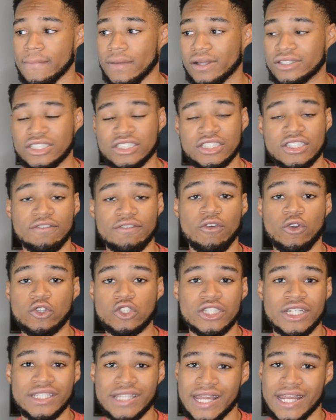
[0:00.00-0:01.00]
Just
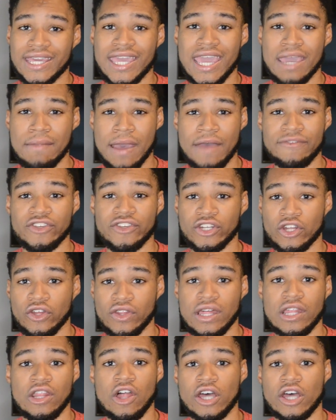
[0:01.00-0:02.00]
unfortunate that it came after
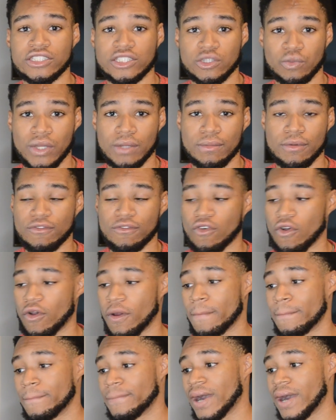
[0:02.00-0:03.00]
they lost the week before.
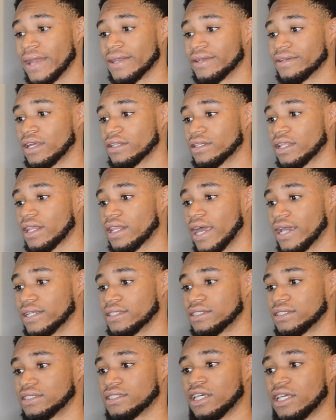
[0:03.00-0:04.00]
But
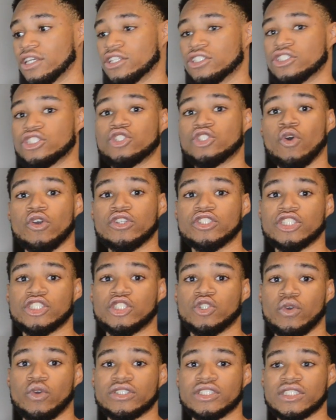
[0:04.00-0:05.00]
nonetheless, Georgia
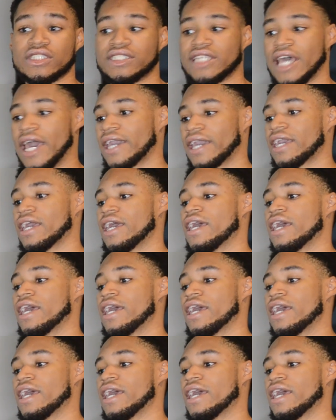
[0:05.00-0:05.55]
Tech.